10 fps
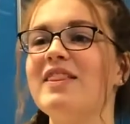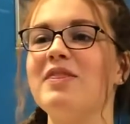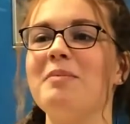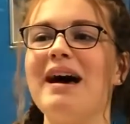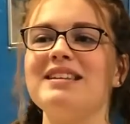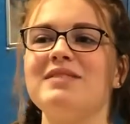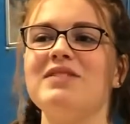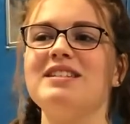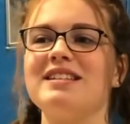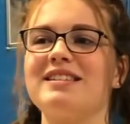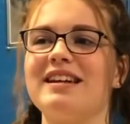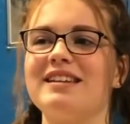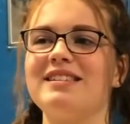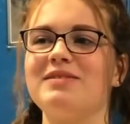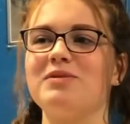The mass of the
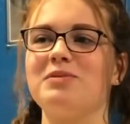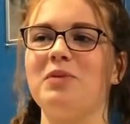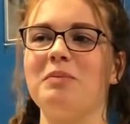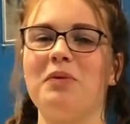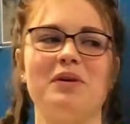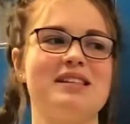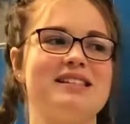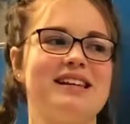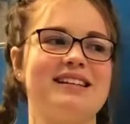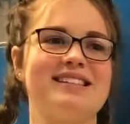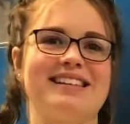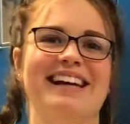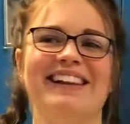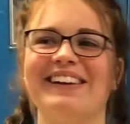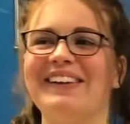discus was 1.6
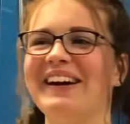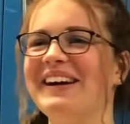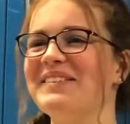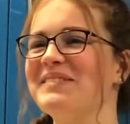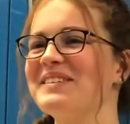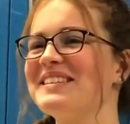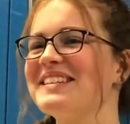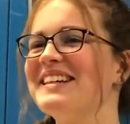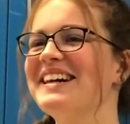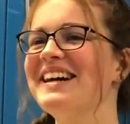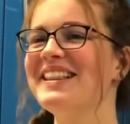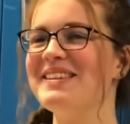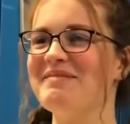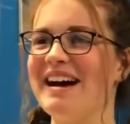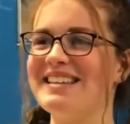kilograms.
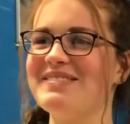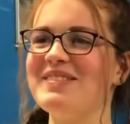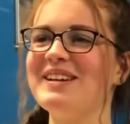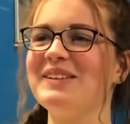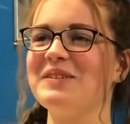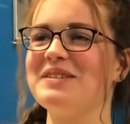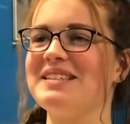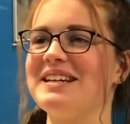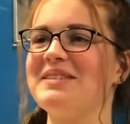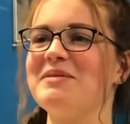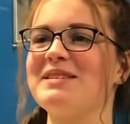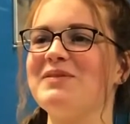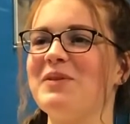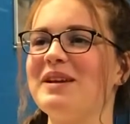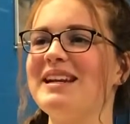The mass of the glue stick was
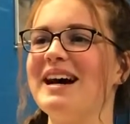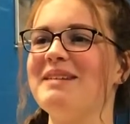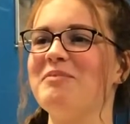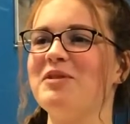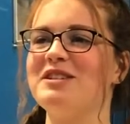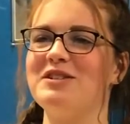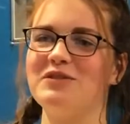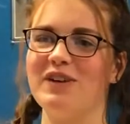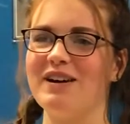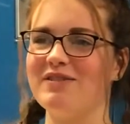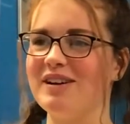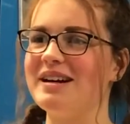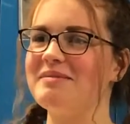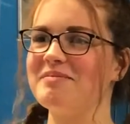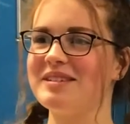49.25
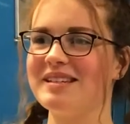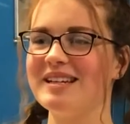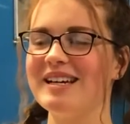grams.